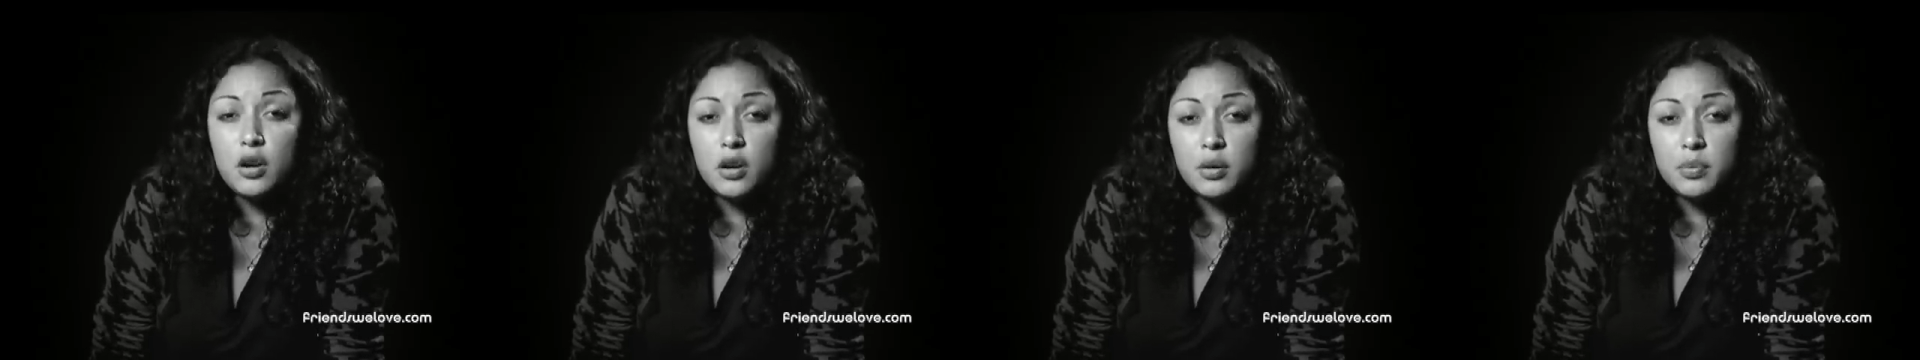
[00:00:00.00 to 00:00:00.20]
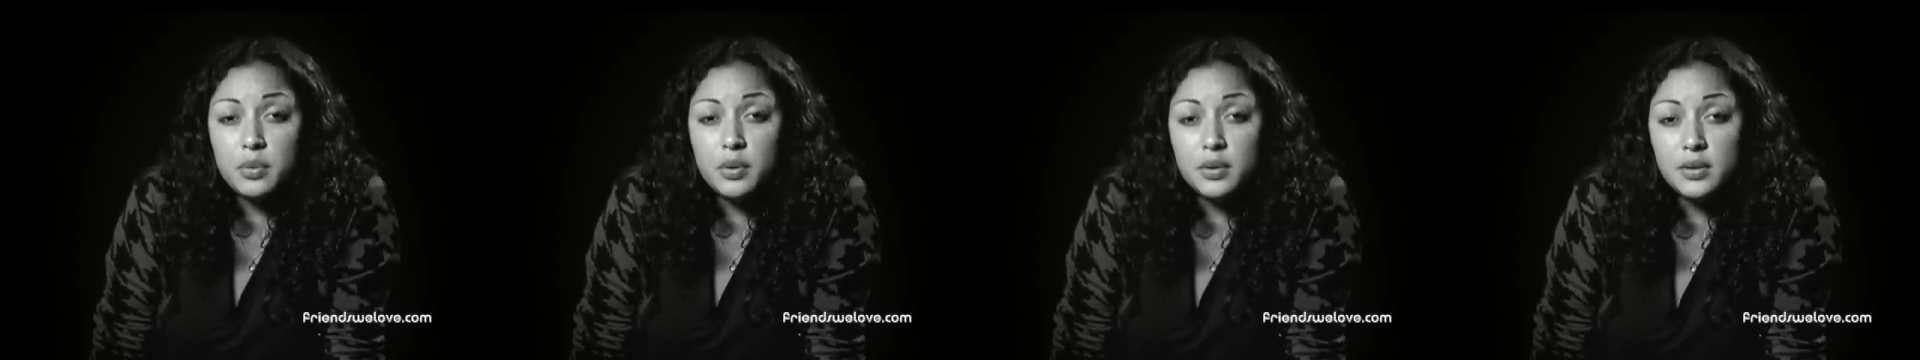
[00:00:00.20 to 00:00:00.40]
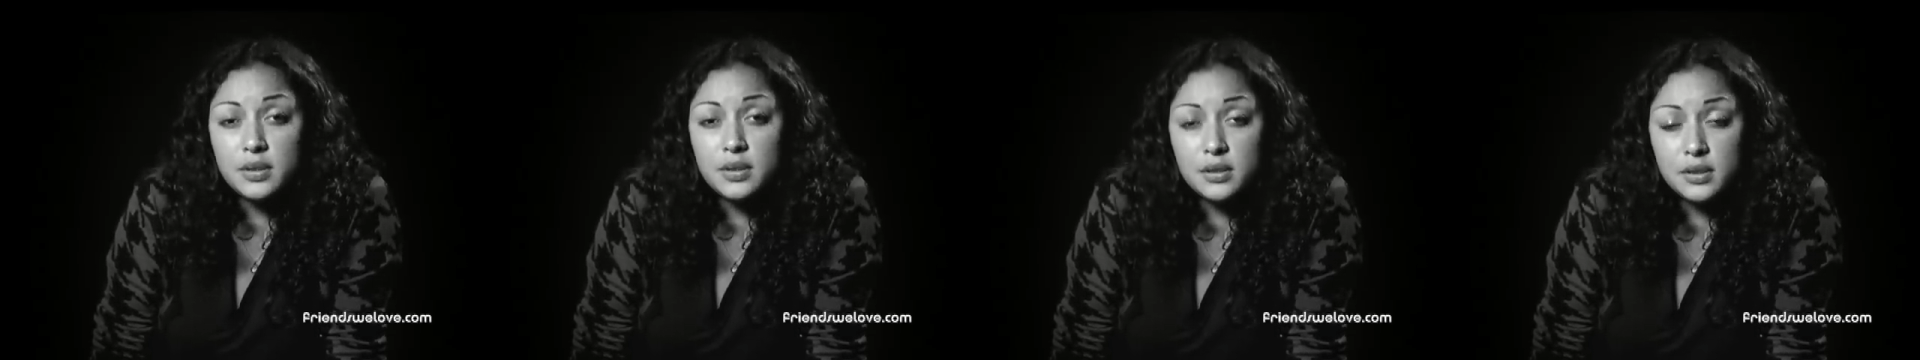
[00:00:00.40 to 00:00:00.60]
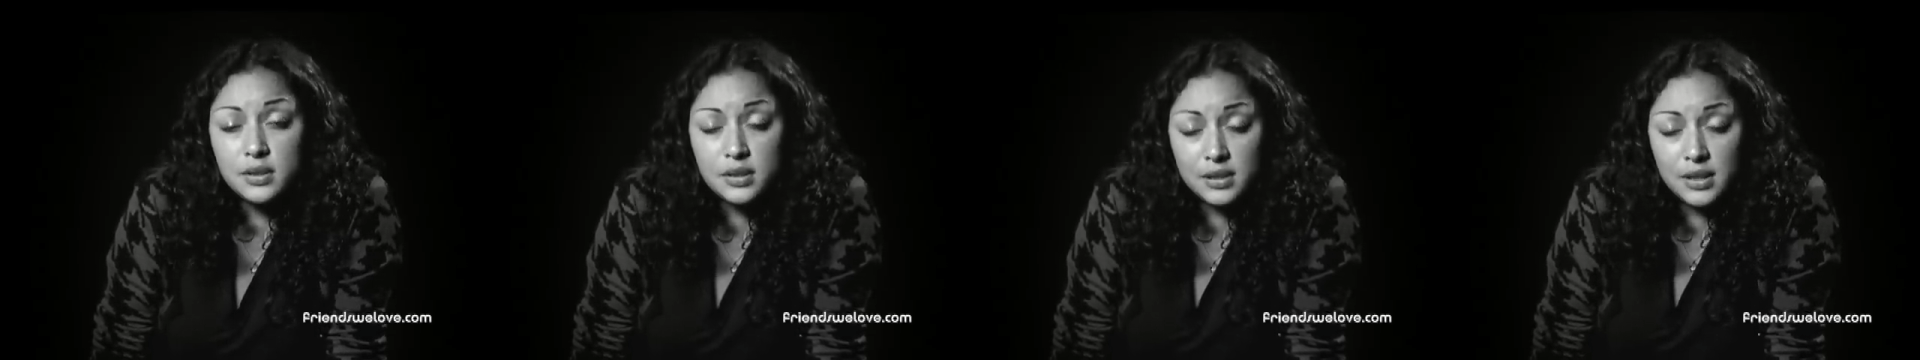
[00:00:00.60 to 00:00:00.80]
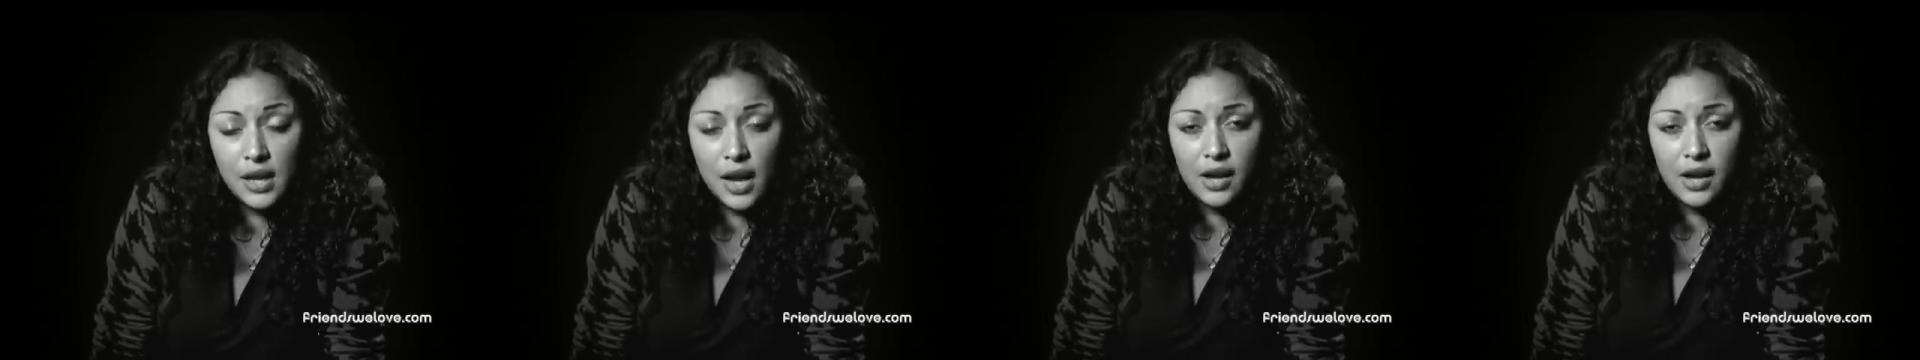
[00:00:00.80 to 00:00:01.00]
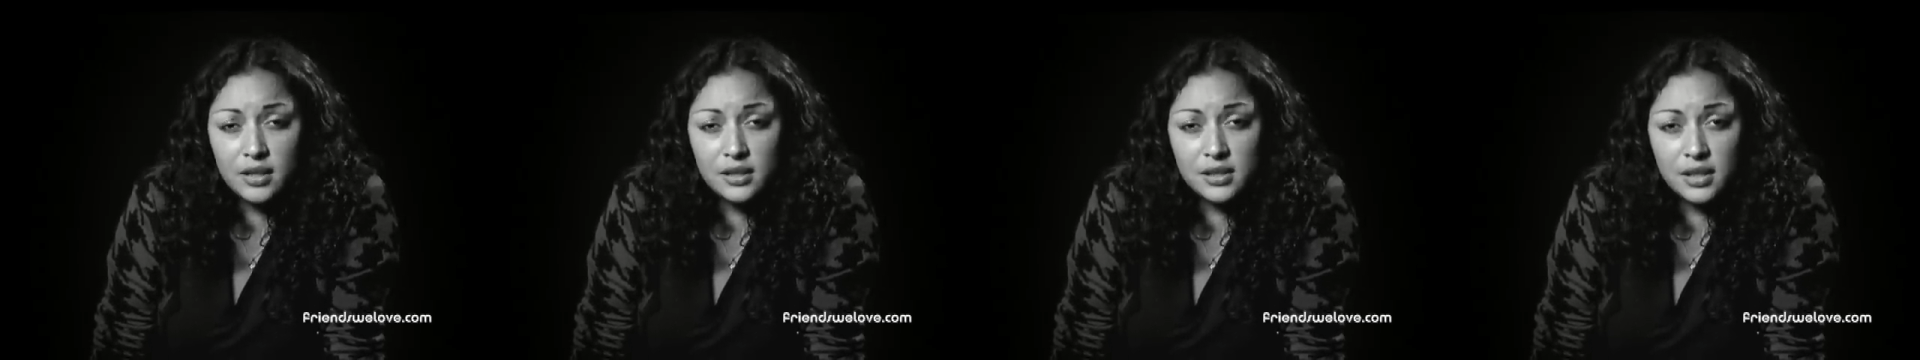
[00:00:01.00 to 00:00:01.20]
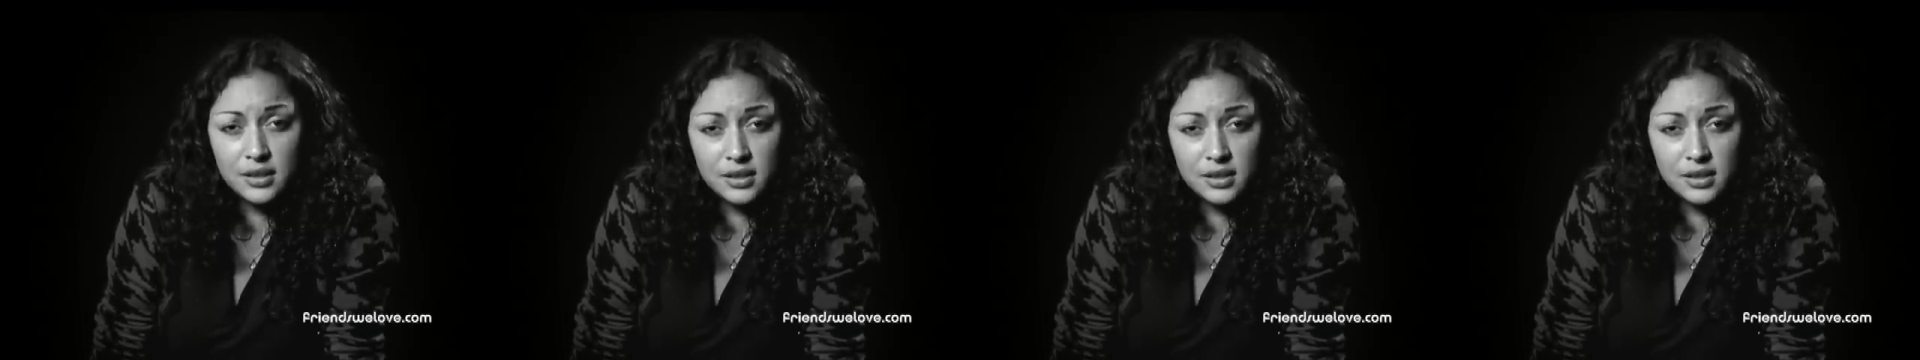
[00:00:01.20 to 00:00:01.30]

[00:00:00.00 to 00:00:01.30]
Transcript: urban styles,